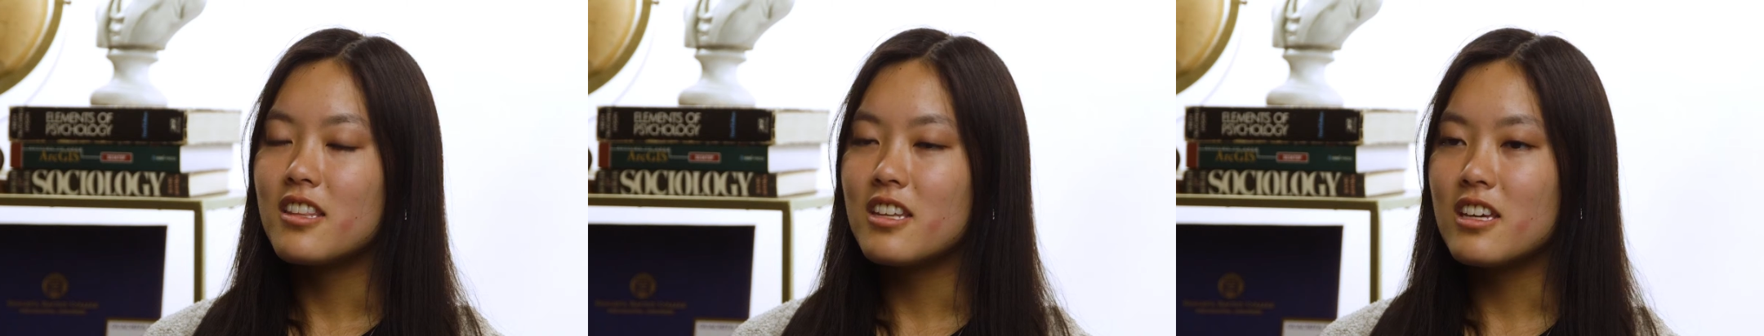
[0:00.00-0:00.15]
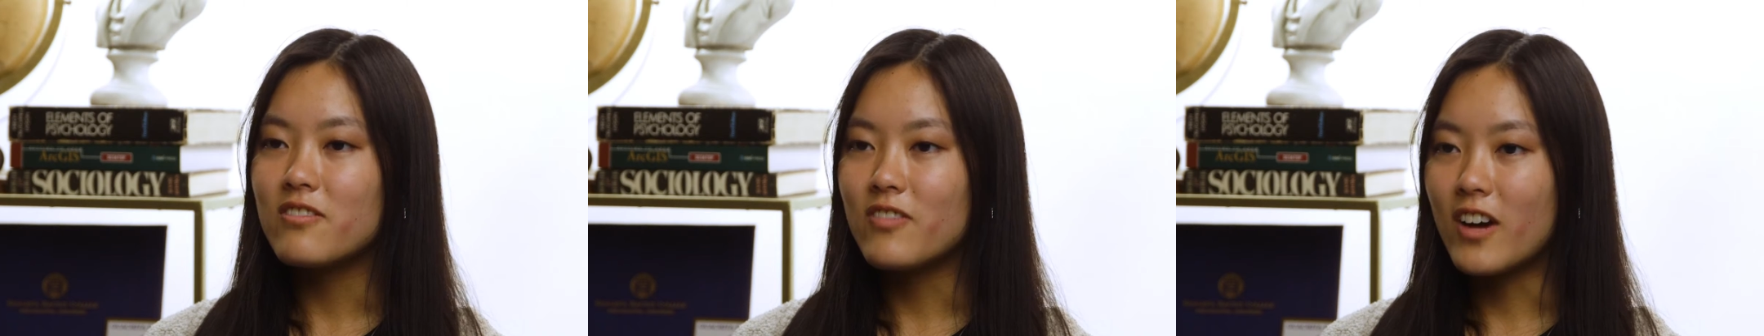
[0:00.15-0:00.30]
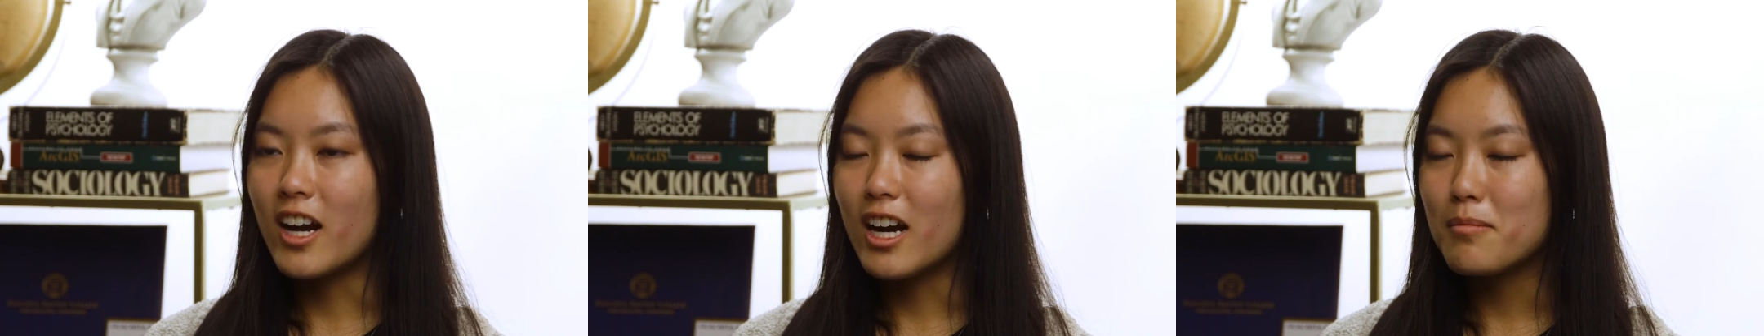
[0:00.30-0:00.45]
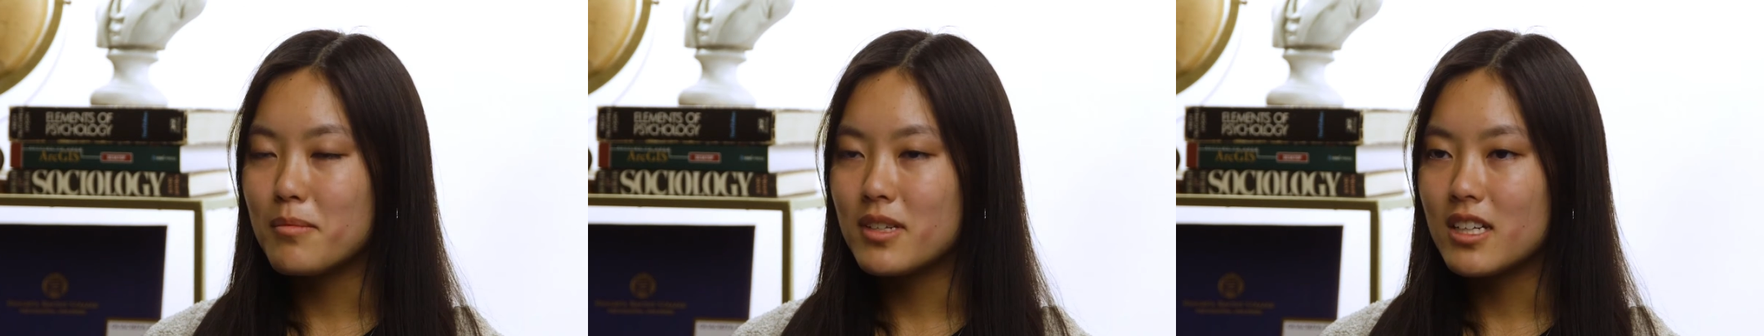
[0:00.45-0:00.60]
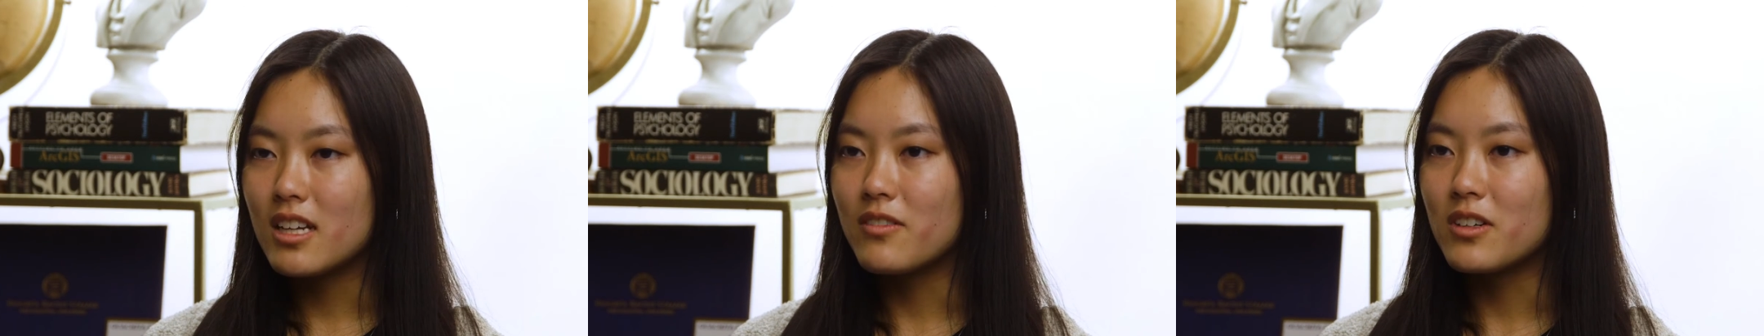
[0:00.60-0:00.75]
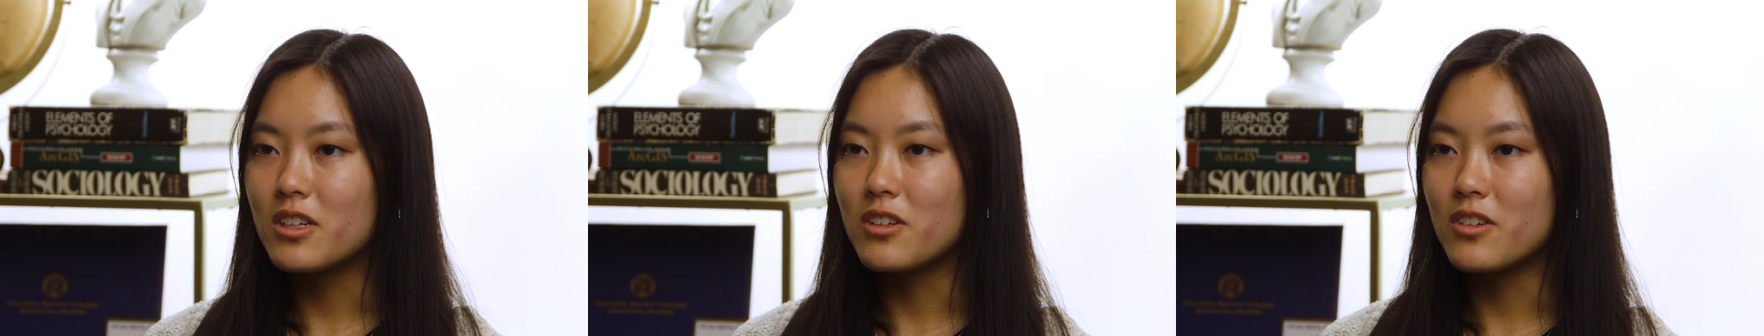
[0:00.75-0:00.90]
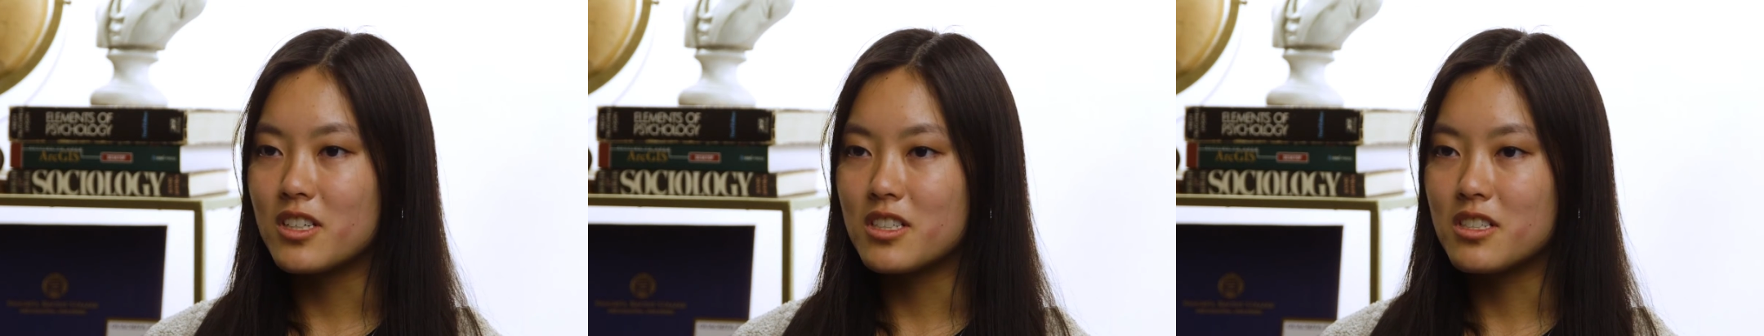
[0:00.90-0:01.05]
The environment of a
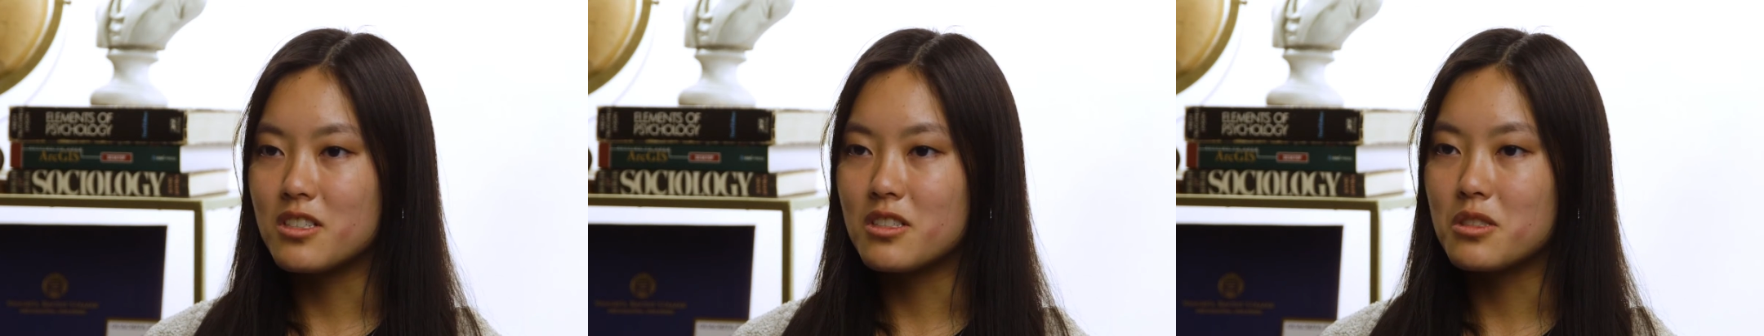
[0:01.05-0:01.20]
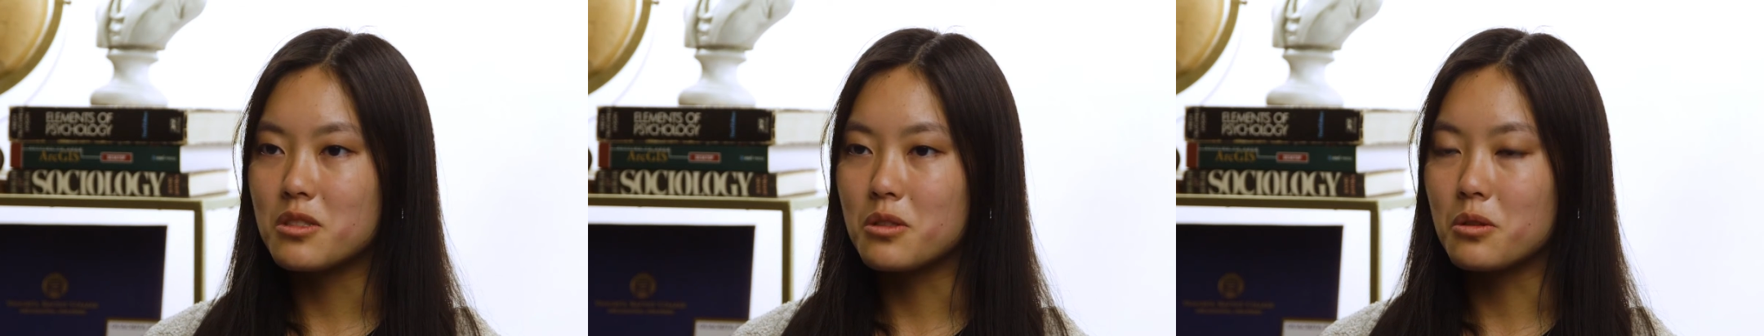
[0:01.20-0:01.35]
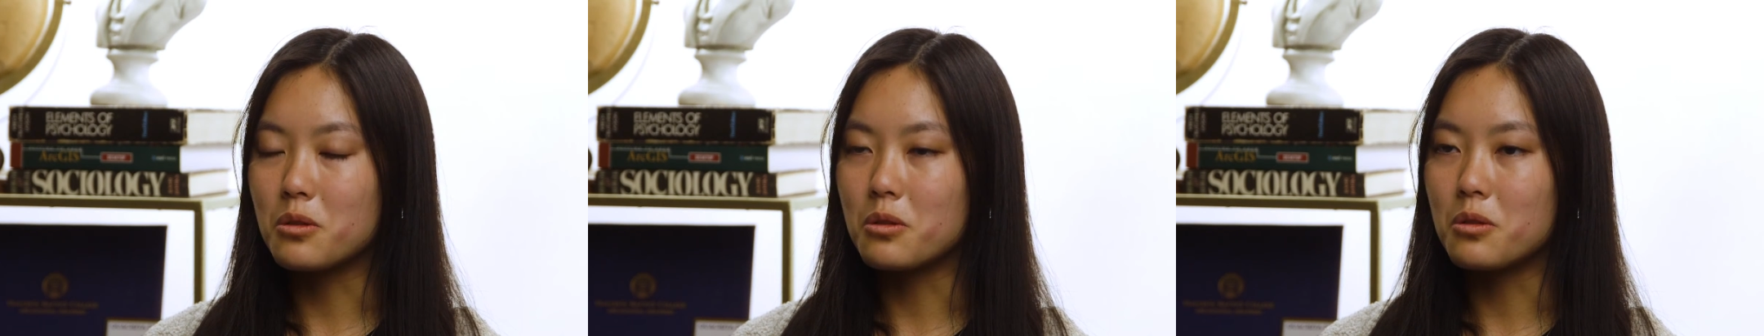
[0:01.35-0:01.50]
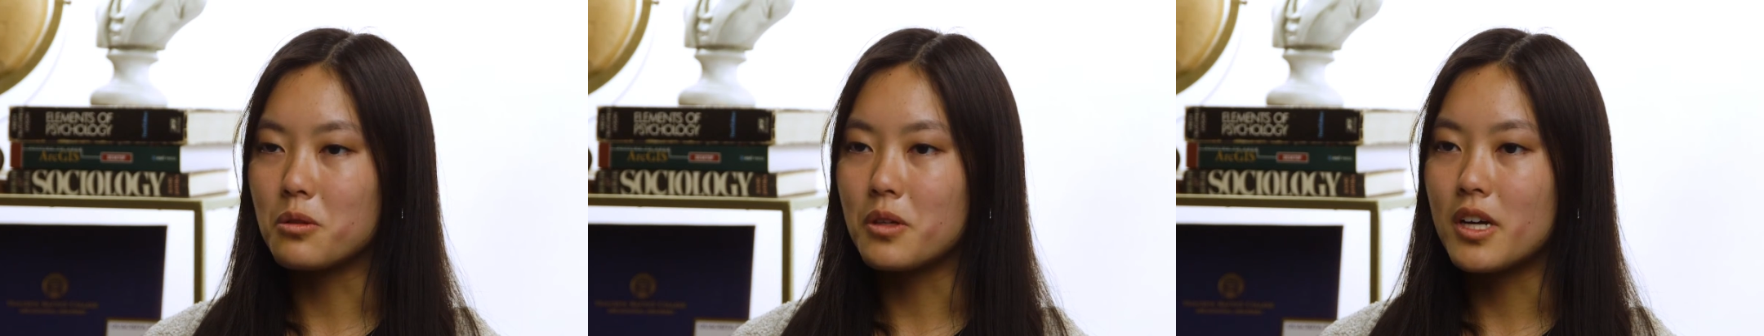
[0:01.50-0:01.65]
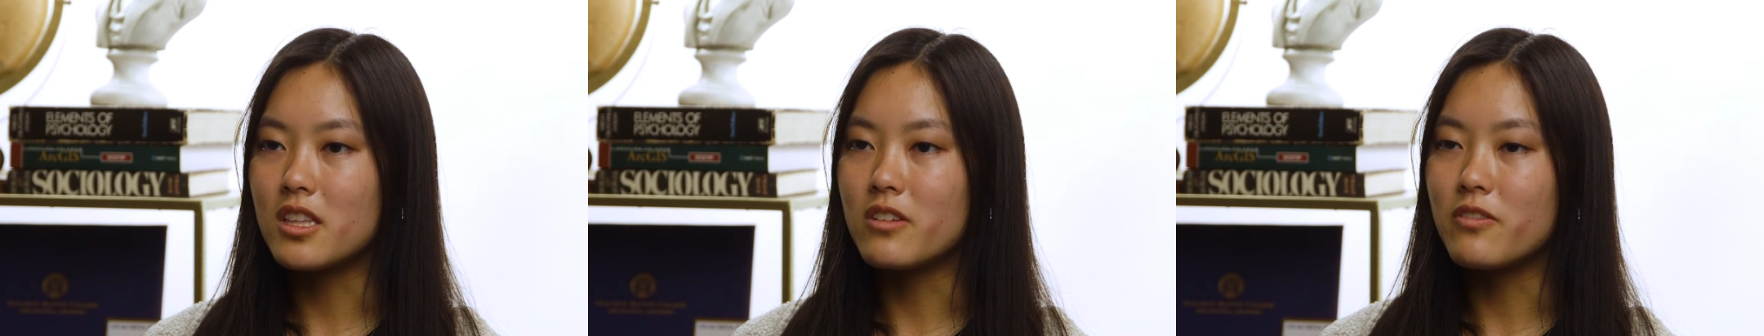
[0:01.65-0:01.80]
Christian school and the